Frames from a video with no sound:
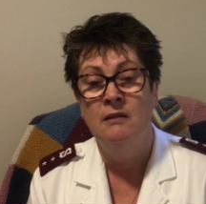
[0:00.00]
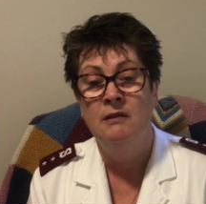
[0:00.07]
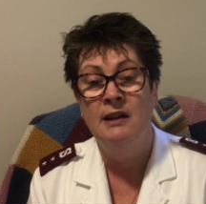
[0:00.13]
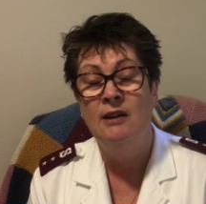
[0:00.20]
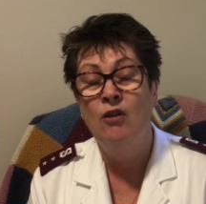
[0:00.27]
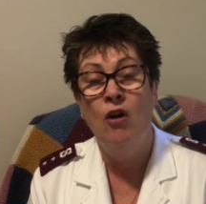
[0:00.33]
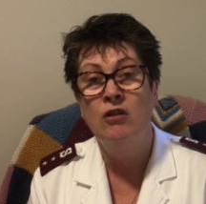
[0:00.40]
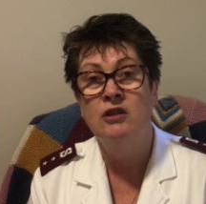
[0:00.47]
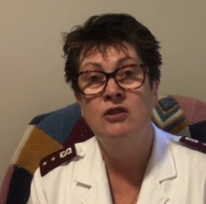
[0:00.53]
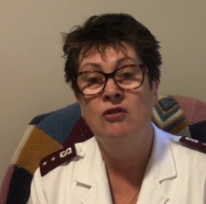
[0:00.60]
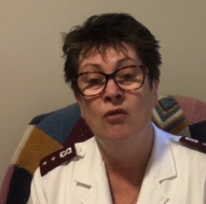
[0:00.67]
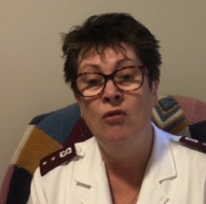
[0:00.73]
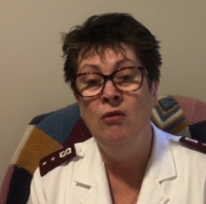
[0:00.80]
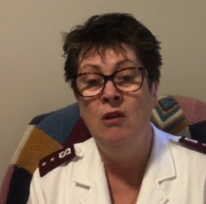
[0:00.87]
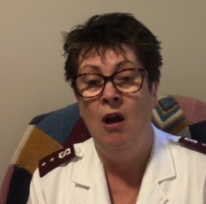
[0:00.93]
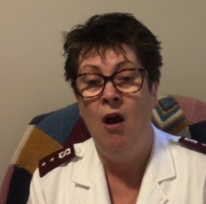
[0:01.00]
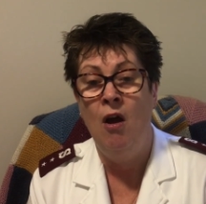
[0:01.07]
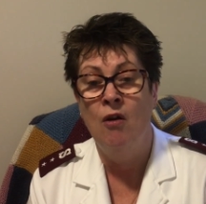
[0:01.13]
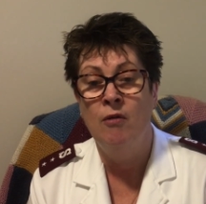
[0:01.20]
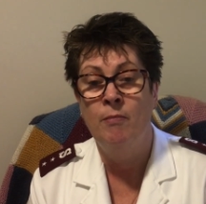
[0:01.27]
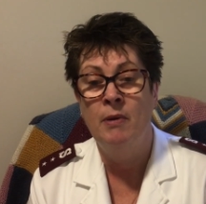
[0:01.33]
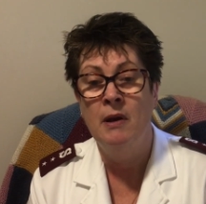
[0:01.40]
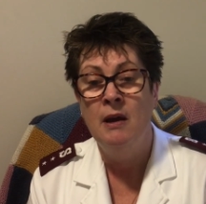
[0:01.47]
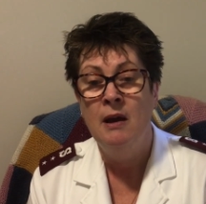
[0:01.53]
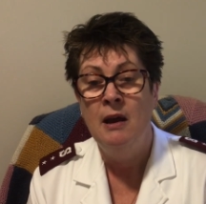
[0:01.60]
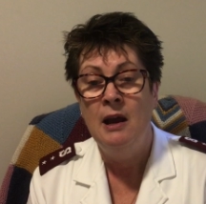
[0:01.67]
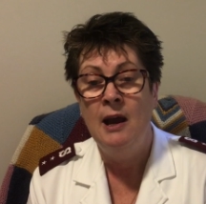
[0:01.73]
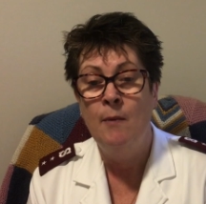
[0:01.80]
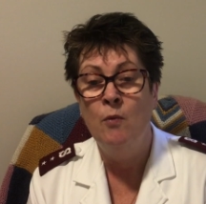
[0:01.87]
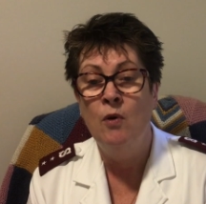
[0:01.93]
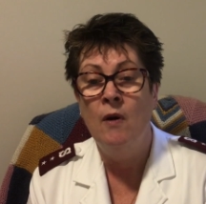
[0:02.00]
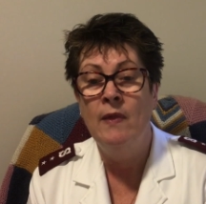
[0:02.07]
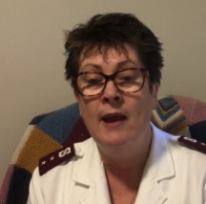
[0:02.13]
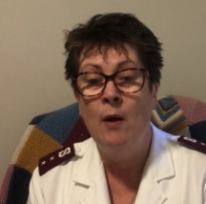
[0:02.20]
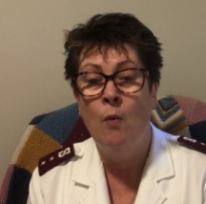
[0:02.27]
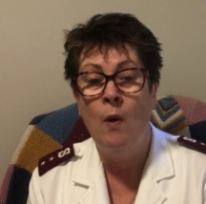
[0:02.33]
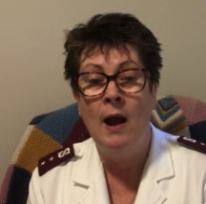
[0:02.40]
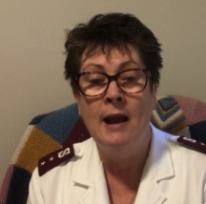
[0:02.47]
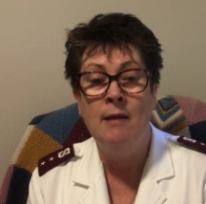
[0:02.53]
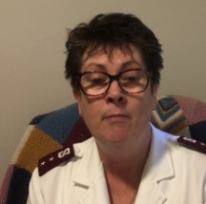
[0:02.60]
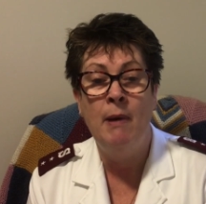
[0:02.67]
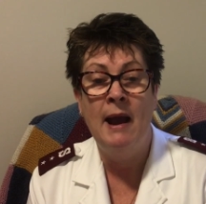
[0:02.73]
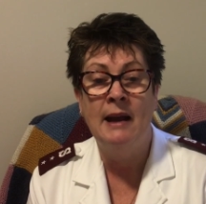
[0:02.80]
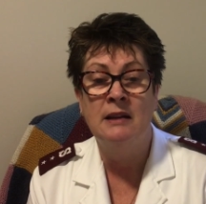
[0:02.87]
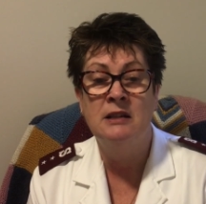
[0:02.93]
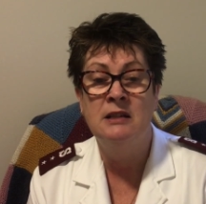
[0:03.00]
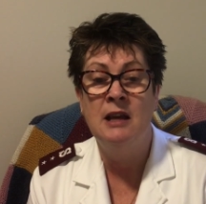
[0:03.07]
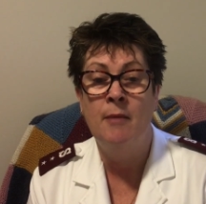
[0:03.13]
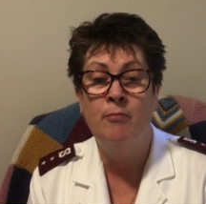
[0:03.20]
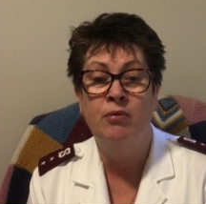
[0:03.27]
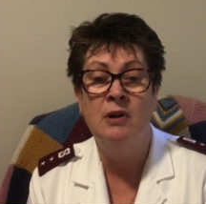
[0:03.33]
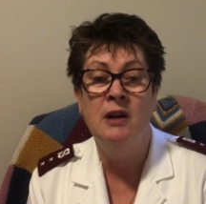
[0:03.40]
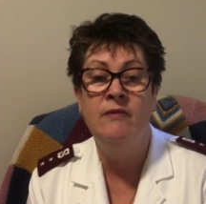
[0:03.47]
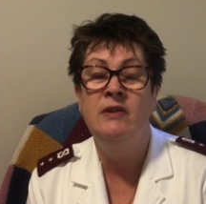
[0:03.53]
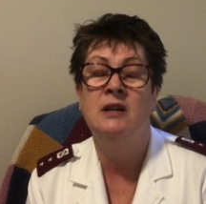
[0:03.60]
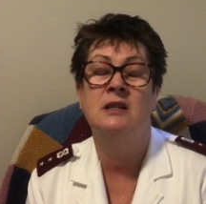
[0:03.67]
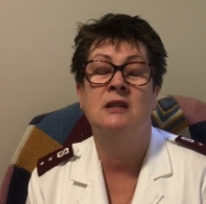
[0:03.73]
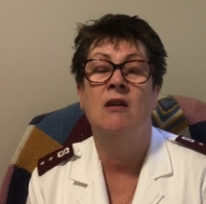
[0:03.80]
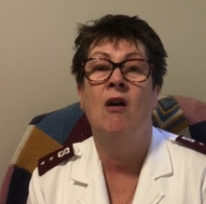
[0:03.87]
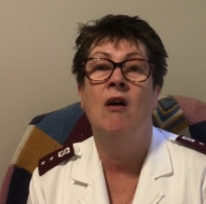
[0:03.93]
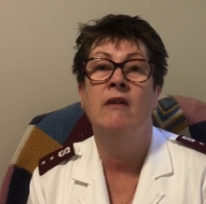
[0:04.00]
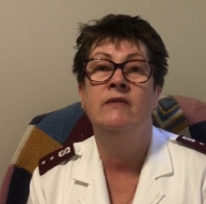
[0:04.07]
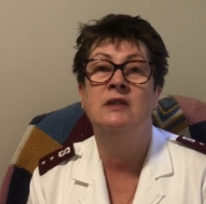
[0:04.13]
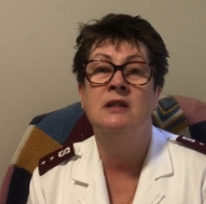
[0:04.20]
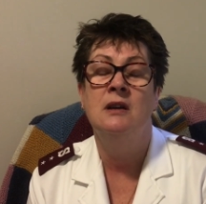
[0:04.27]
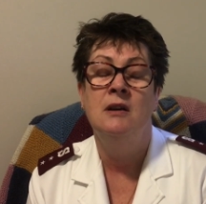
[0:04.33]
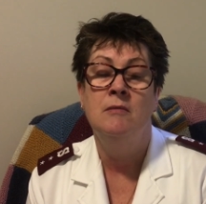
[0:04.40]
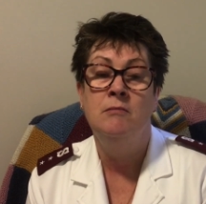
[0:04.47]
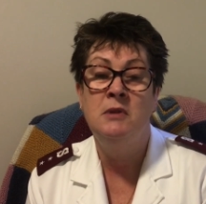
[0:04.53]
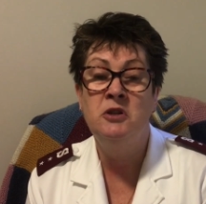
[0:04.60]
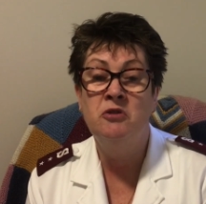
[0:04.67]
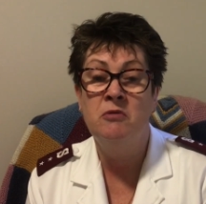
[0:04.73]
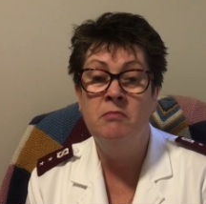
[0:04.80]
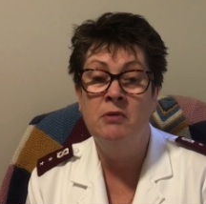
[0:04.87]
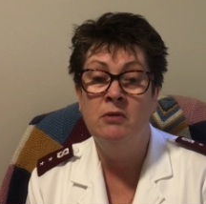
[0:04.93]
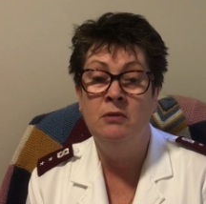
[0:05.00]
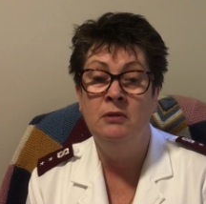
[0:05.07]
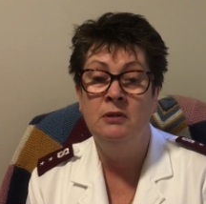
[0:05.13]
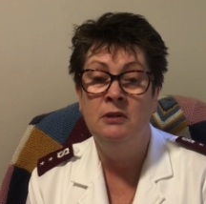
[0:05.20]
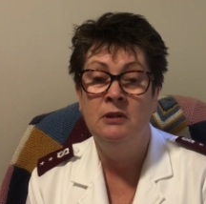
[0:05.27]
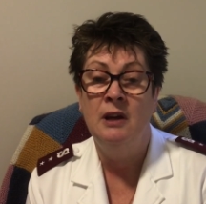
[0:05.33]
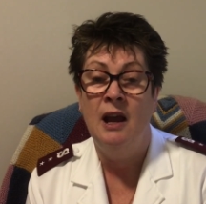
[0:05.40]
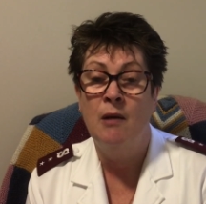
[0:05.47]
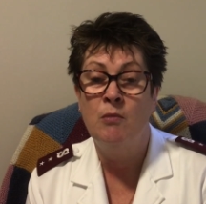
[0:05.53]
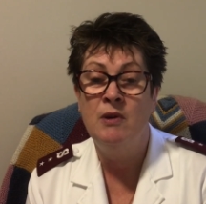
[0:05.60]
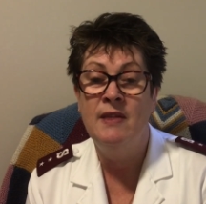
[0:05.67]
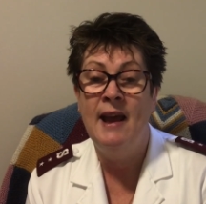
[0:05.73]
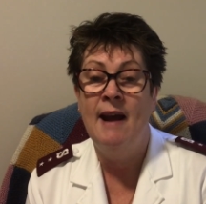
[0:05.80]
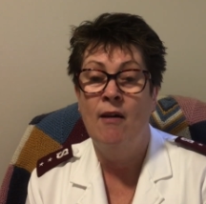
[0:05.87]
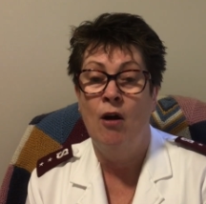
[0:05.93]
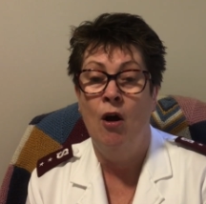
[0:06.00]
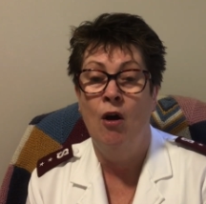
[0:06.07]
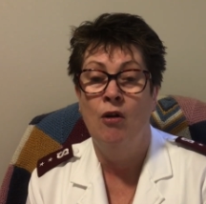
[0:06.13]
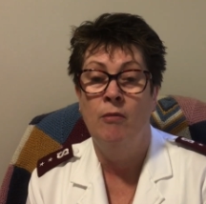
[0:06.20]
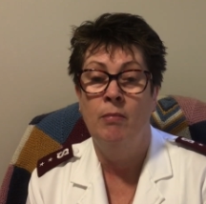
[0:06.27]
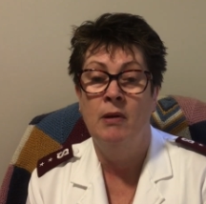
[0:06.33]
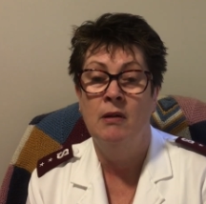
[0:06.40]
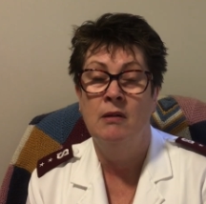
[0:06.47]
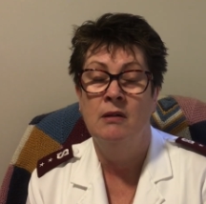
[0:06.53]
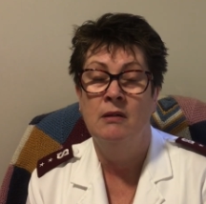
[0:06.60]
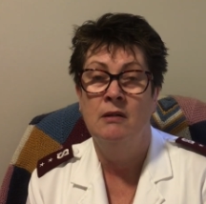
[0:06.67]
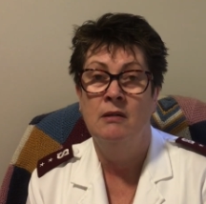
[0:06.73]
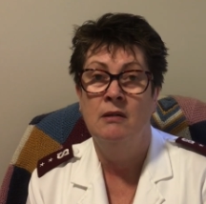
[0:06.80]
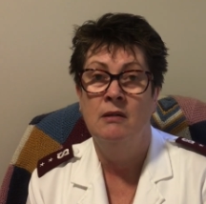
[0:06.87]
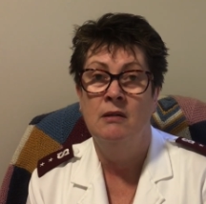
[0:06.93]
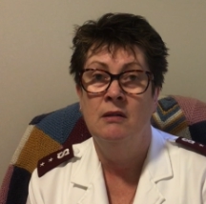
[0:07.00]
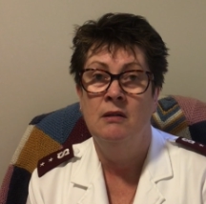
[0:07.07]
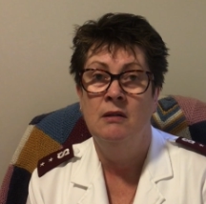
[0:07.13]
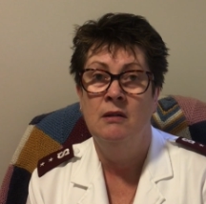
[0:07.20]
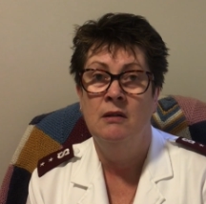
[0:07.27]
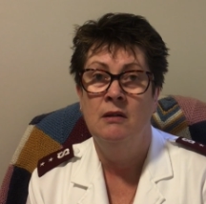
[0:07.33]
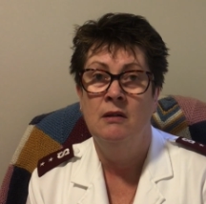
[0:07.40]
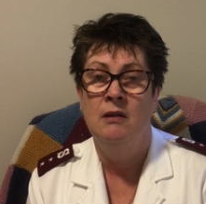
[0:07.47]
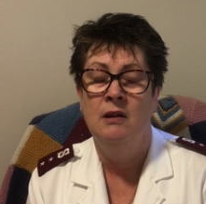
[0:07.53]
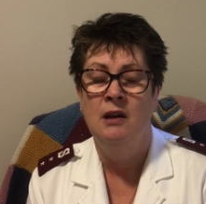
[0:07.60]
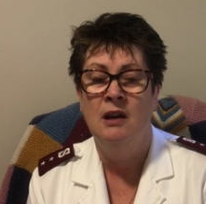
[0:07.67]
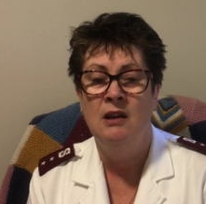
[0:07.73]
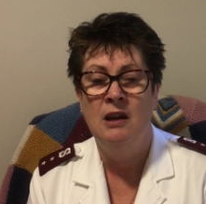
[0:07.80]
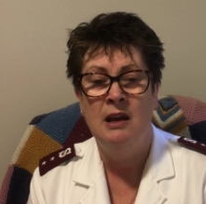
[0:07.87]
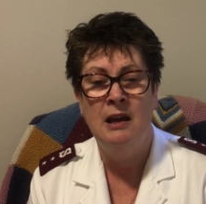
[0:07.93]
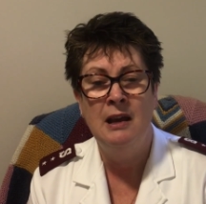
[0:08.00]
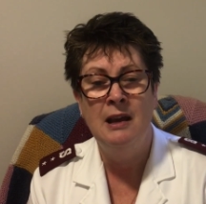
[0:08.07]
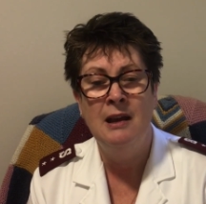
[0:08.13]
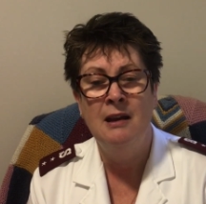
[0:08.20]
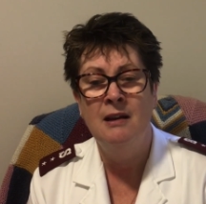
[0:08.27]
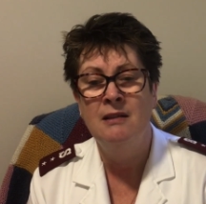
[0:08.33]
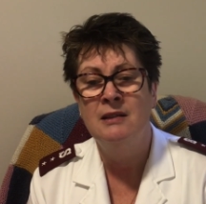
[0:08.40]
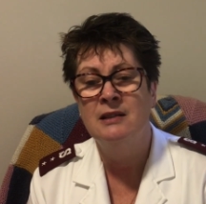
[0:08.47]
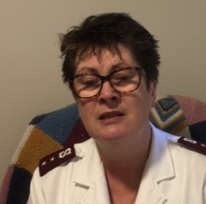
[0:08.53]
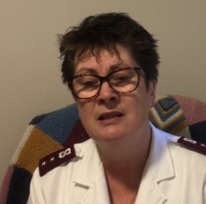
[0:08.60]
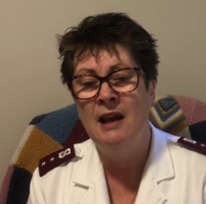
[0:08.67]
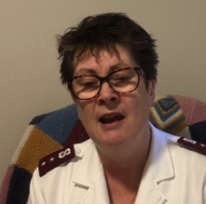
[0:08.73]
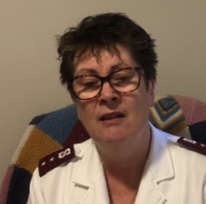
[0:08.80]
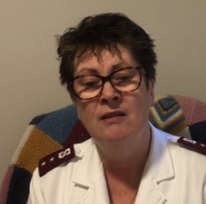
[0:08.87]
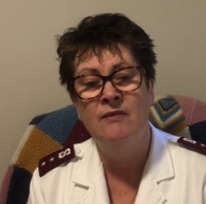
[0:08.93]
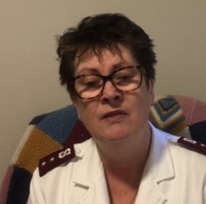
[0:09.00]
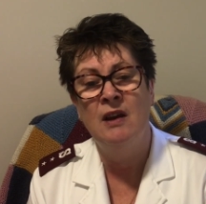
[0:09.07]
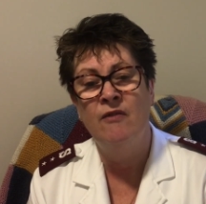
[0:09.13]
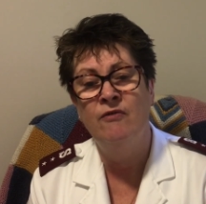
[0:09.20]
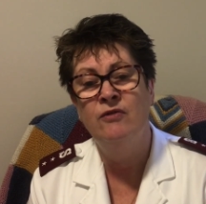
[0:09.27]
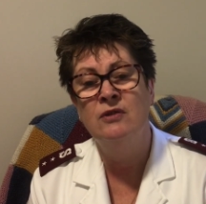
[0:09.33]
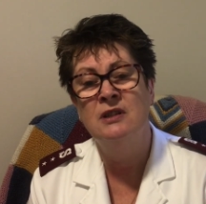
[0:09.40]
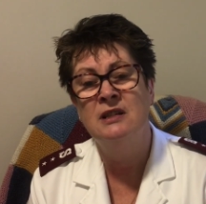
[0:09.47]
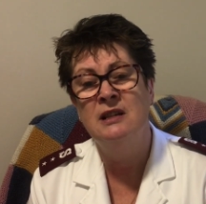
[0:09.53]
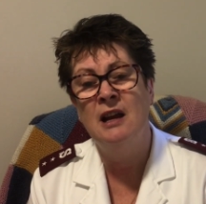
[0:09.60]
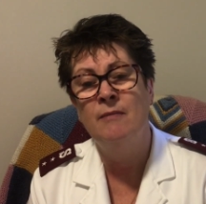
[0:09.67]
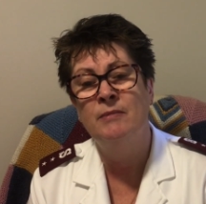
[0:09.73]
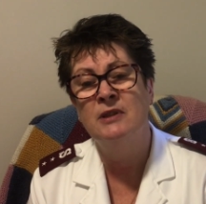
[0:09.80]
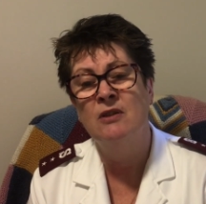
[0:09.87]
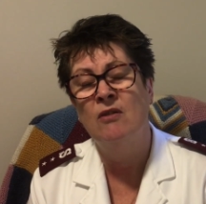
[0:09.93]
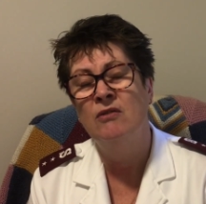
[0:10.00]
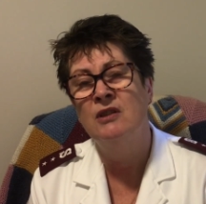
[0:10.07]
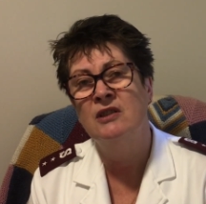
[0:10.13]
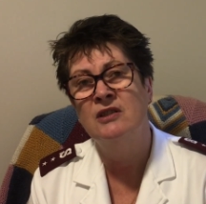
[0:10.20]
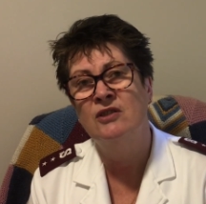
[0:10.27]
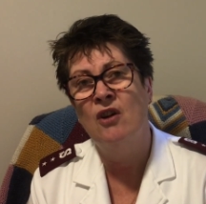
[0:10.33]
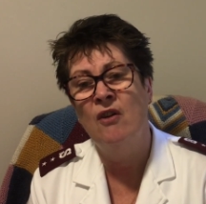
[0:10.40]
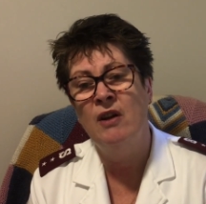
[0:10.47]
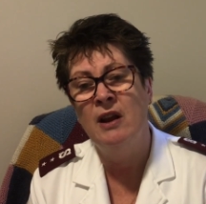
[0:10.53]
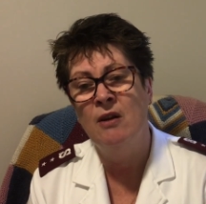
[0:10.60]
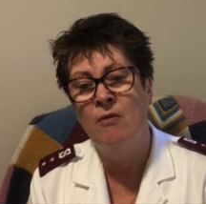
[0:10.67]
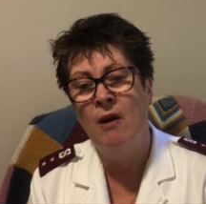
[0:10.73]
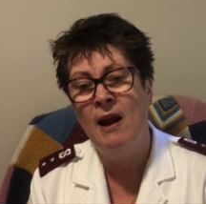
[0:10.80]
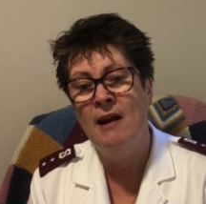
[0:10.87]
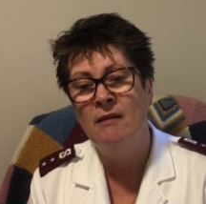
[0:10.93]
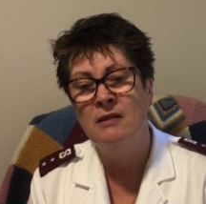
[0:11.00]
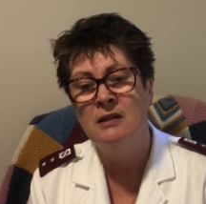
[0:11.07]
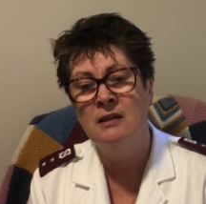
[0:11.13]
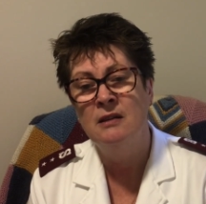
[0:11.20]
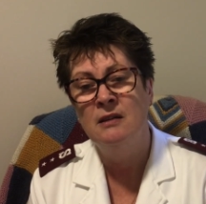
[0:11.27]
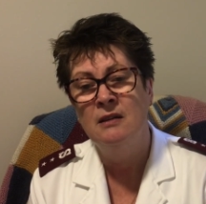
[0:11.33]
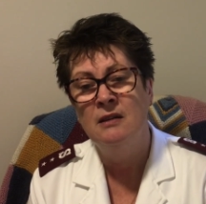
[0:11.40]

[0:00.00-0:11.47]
They'd lost all hope and were on their way back to their previous lives, miserable and without hope. Can you hear the sound of their footsteps on the stony ground?